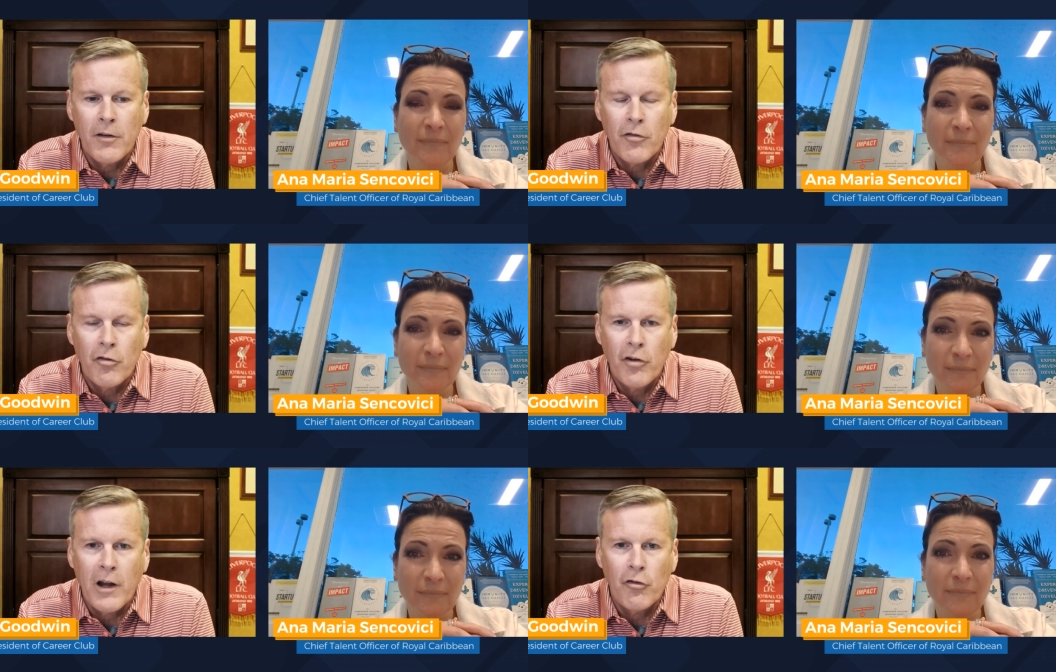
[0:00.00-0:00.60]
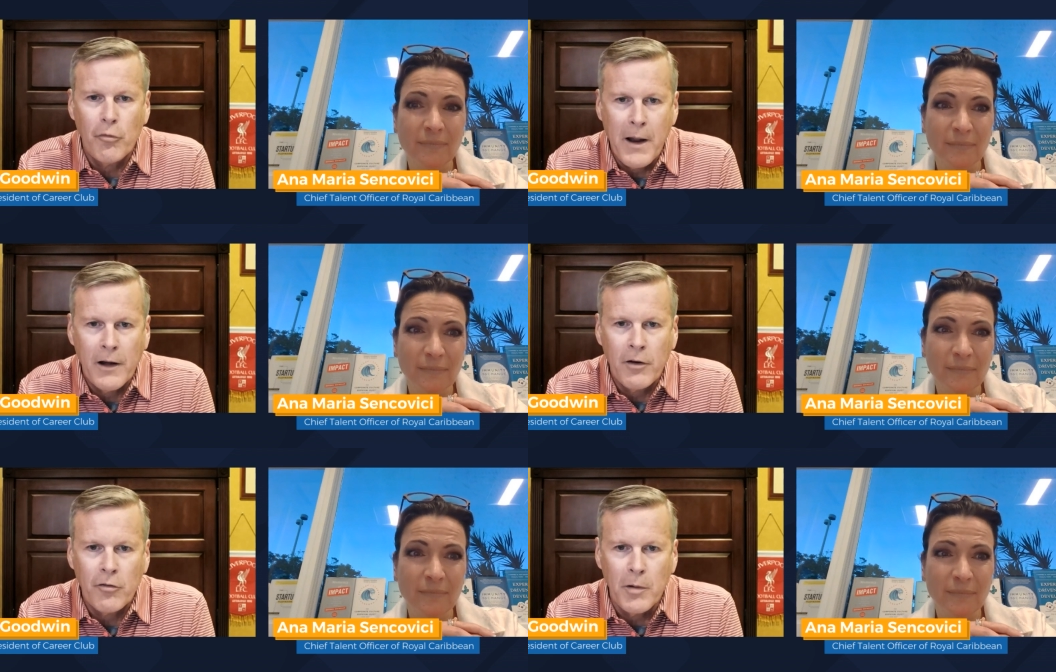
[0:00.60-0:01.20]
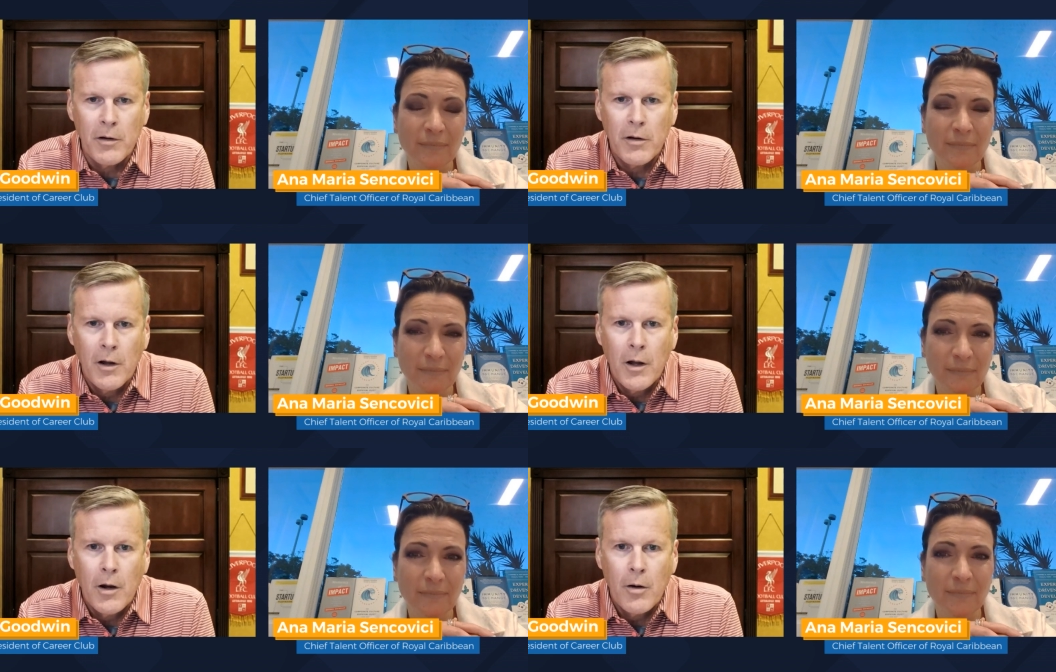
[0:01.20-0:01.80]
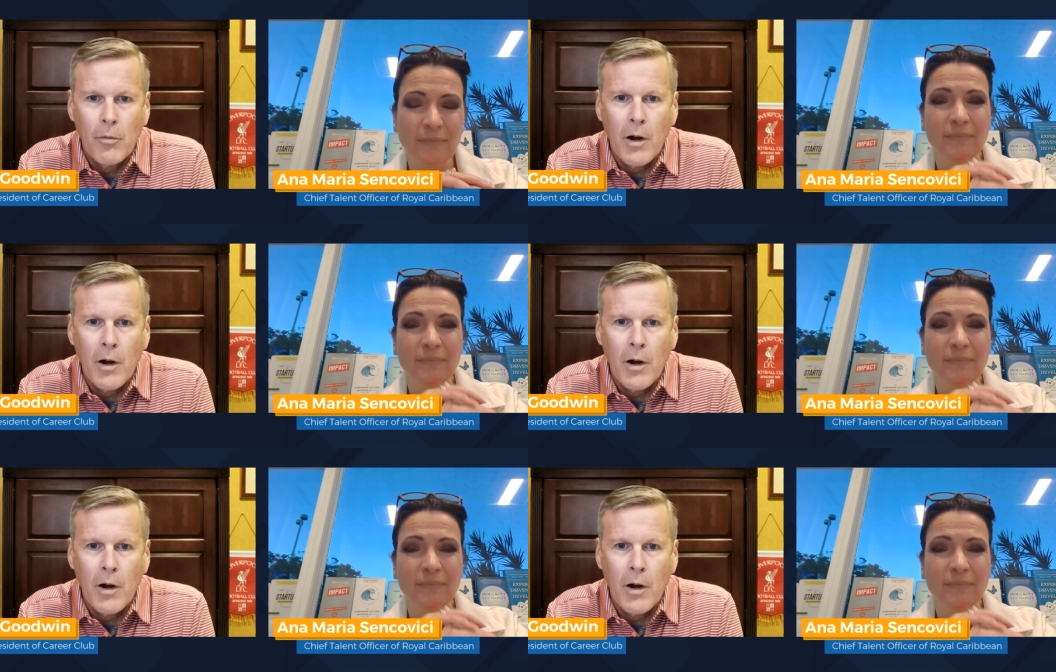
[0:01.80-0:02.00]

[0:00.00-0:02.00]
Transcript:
Speaker 1: this to change management mm.